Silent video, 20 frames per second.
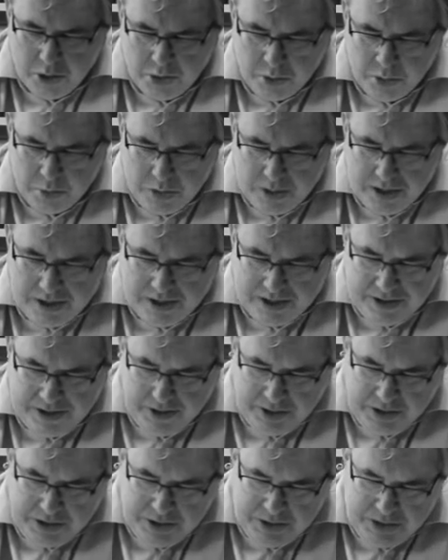
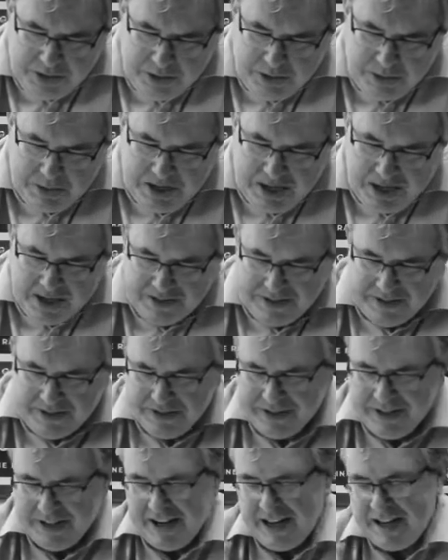where you get
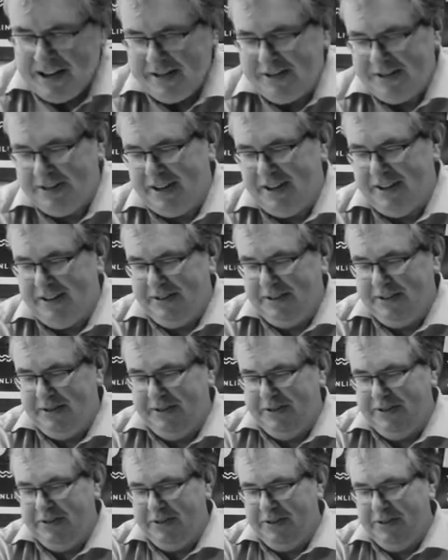an actor,
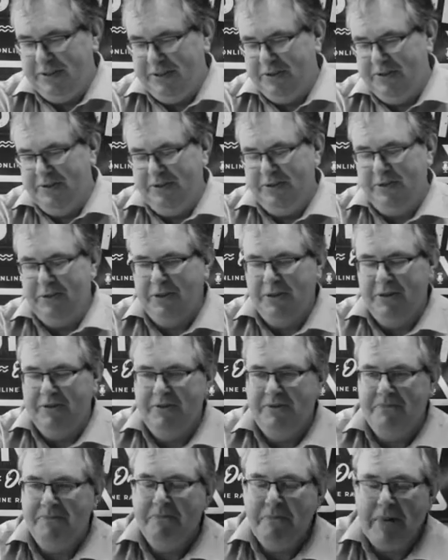
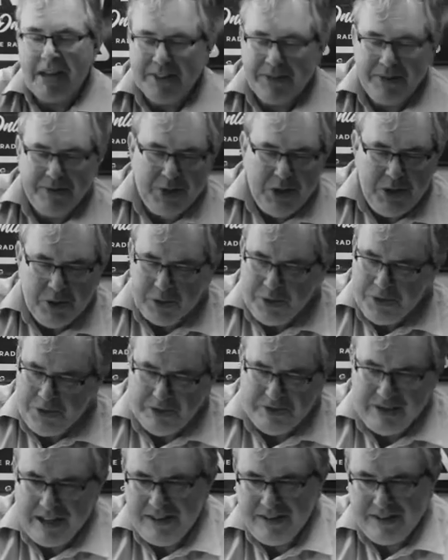a massively
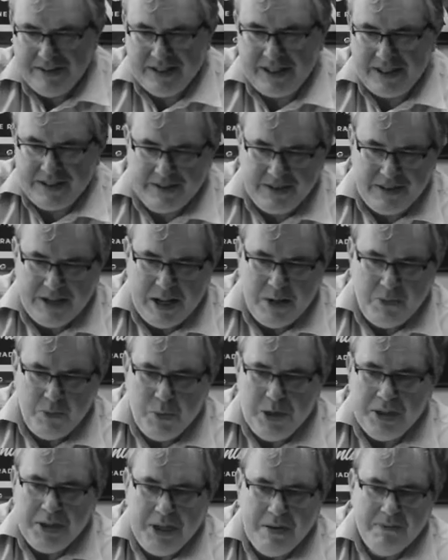underrated actor named
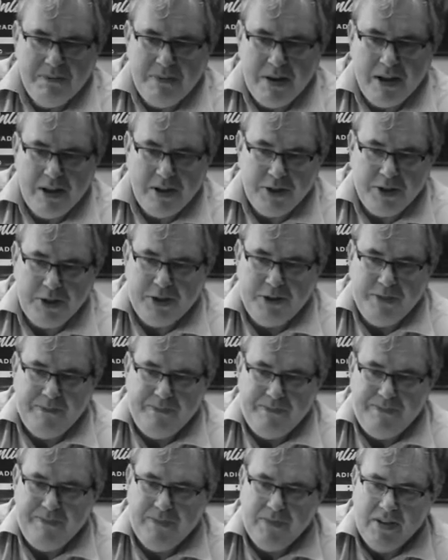William Marshall,
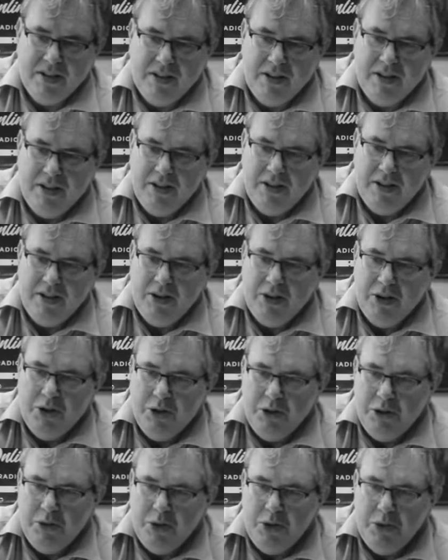
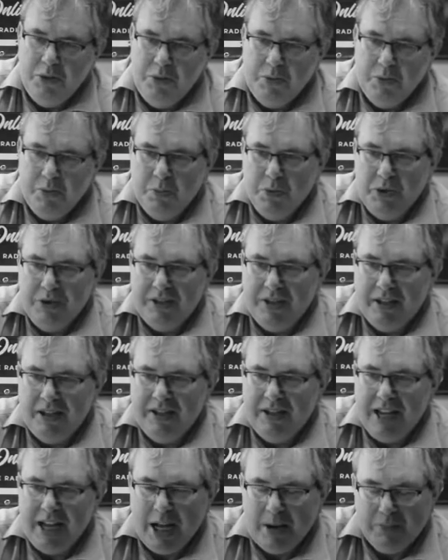who was
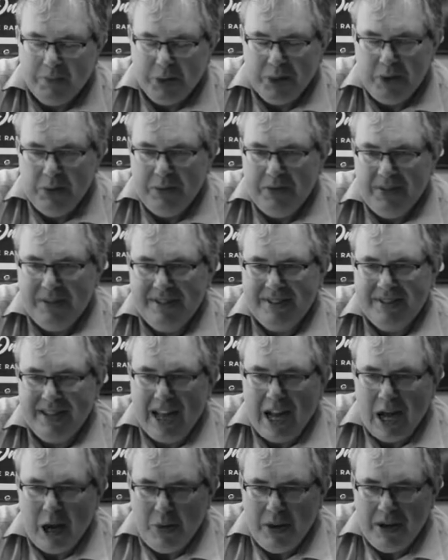an absolute
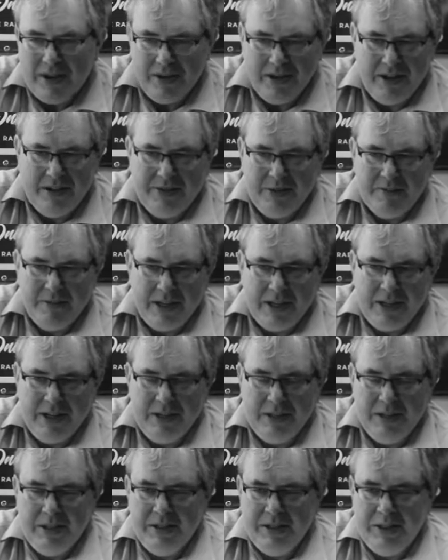tower of a man.
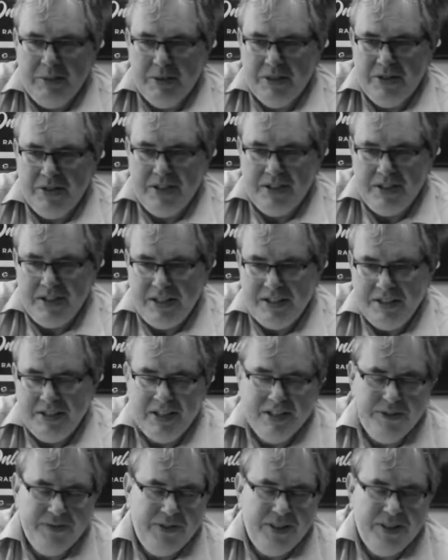He was nearly
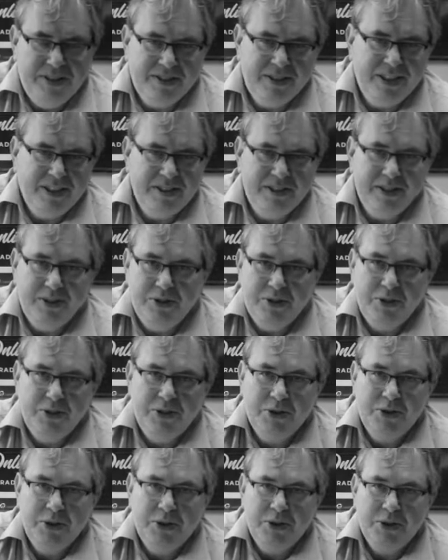6 feet 6
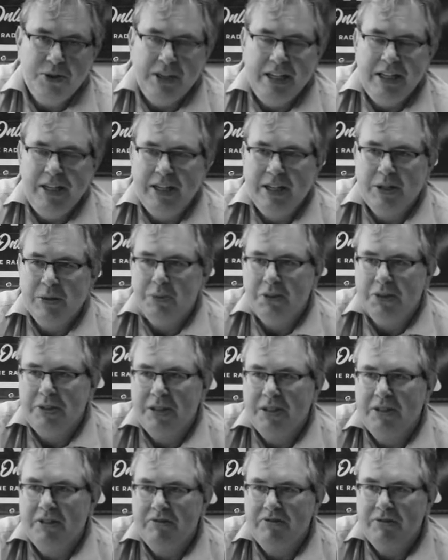inches tall. He had one of
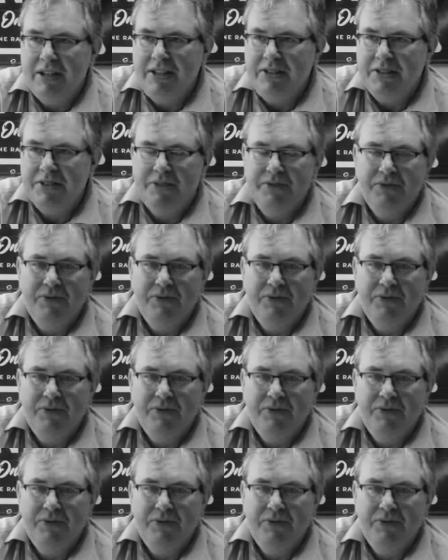the greatest